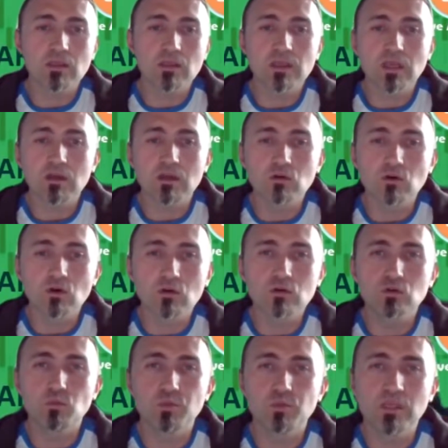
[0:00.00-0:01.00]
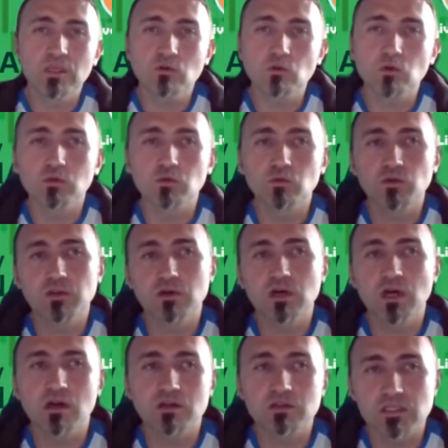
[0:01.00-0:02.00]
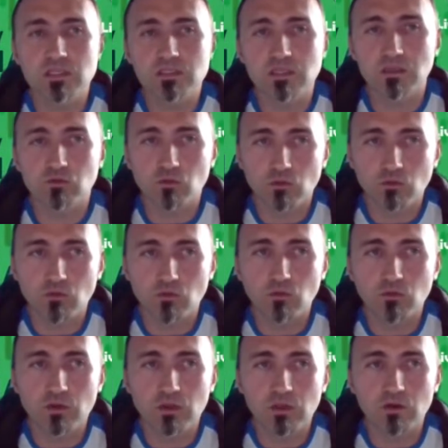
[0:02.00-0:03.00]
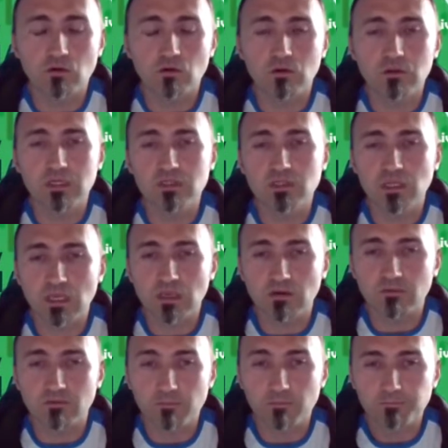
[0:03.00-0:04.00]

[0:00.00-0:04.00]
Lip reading: they are going to be equal with the currencies that we already have.